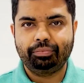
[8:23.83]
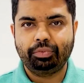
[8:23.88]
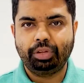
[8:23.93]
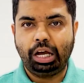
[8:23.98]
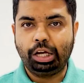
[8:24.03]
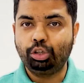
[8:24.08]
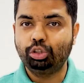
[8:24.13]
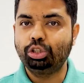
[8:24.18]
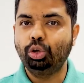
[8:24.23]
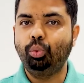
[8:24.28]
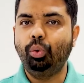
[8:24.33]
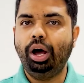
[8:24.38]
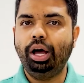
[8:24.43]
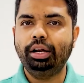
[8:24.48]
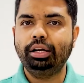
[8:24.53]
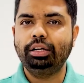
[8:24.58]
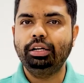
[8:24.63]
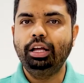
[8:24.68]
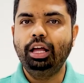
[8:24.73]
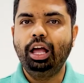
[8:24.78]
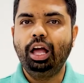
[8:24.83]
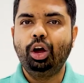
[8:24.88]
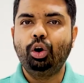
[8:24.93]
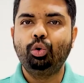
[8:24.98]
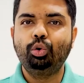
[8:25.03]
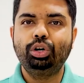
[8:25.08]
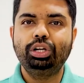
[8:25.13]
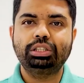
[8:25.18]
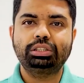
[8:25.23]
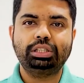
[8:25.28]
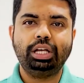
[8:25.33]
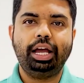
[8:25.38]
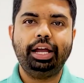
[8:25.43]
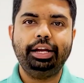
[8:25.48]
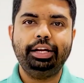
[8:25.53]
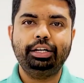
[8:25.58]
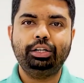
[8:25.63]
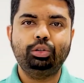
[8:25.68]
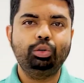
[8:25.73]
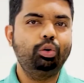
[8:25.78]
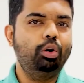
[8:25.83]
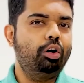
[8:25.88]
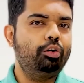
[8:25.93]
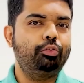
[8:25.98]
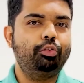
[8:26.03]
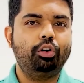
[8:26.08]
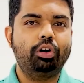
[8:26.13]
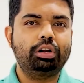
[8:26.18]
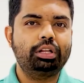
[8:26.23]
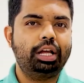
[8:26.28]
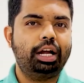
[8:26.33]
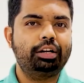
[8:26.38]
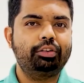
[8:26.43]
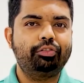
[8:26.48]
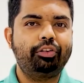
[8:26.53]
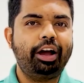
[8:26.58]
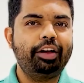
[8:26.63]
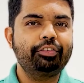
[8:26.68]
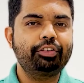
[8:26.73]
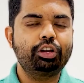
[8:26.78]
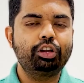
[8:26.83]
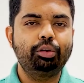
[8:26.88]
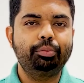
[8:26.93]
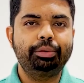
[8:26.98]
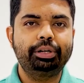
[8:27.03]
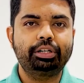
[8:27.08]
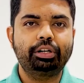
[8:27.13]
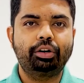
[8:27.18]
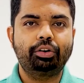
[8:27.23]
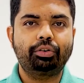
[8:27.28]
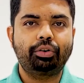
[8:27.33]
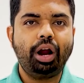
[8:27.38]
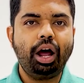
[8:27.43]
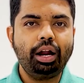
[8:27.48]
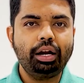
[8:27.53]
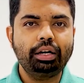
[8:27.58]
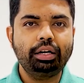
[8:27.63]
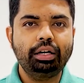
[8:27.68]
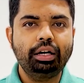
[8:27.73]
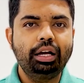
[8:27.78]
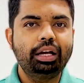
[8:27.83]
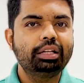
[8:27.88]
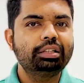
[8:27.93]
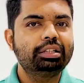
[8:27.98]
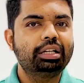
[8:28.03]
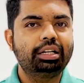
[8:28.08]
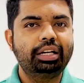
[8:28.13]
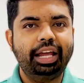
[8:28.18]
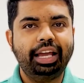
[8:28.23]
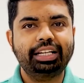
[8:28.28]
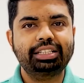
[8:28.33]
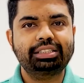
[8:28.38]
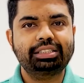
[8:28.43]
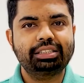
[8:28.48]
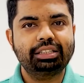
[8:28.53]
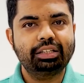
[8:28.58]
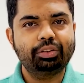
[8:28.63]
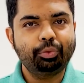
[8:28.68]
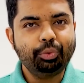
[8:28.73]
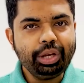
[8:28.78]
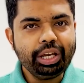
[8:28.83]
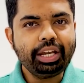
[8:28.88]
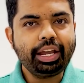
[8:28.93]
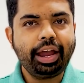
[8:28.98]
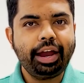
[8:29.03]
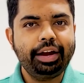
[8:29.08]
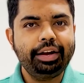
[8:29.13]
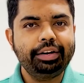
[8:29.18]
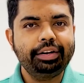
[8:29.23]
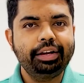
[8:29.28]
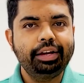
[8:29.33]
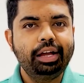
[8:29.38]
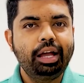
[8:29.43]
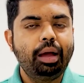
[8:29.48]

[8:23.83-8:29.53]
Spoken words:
Are you the one who decide to go for that 5-kilometer run the next weekend